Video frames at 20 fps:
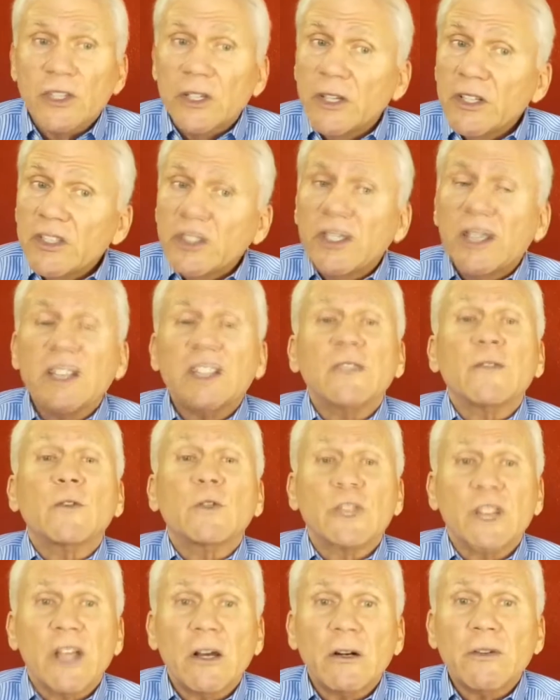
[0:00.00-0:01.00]
In this case, if it
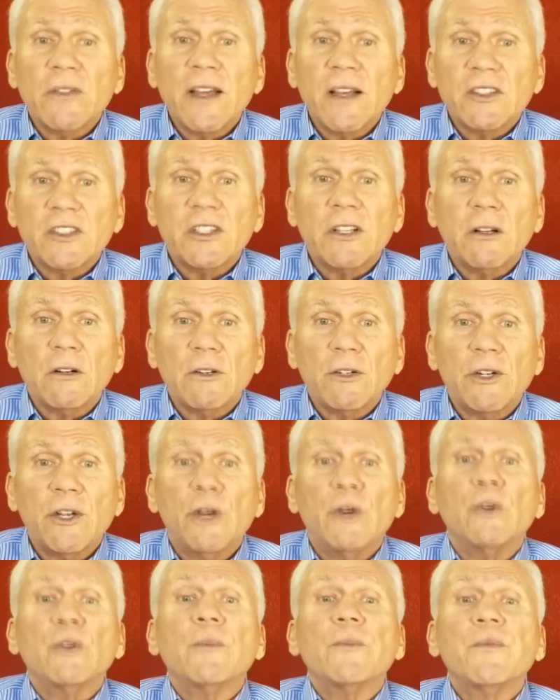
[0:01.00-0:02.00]
was a $100,000
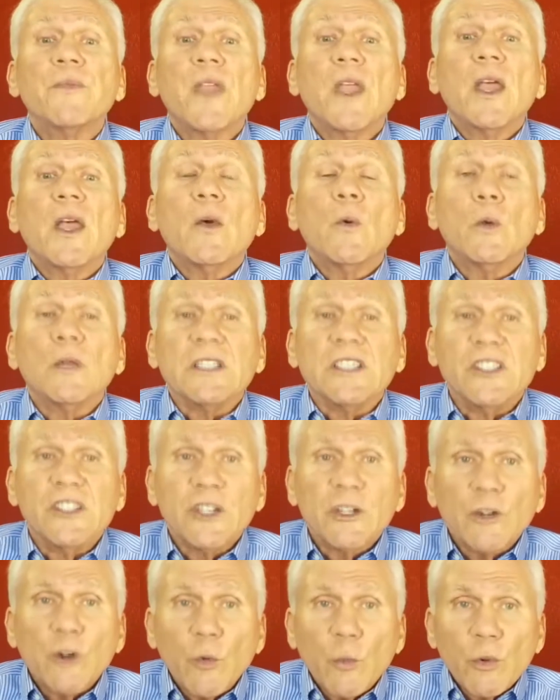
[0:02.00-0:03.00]
note with
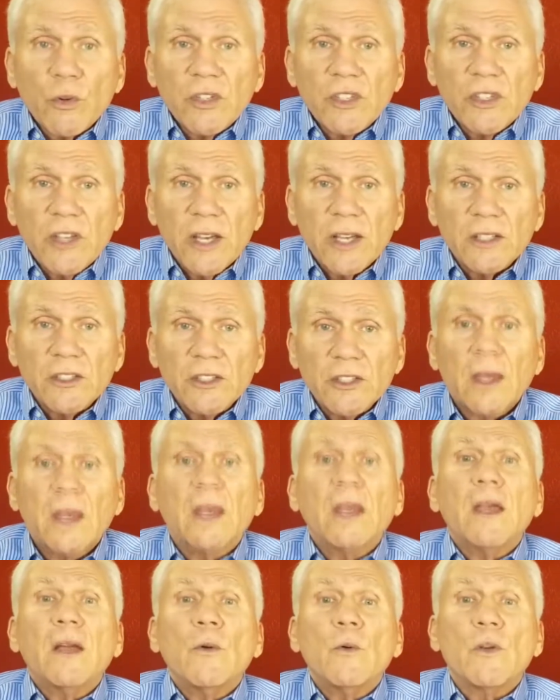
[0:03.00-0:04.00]
0%,
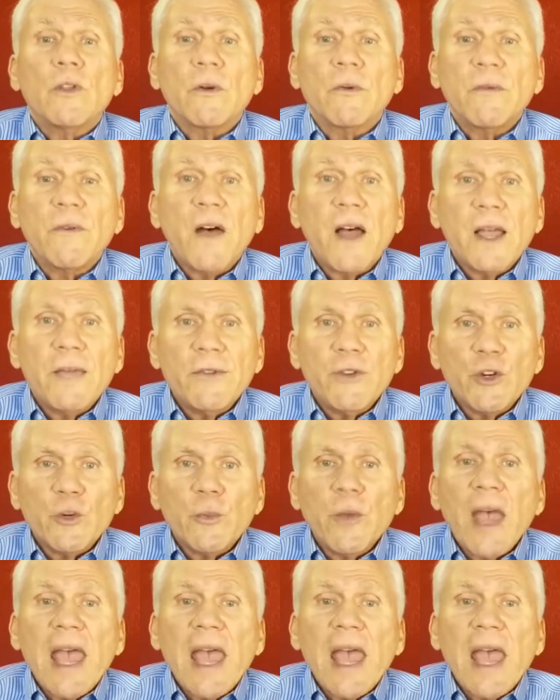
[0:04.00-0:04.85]
with a 5-year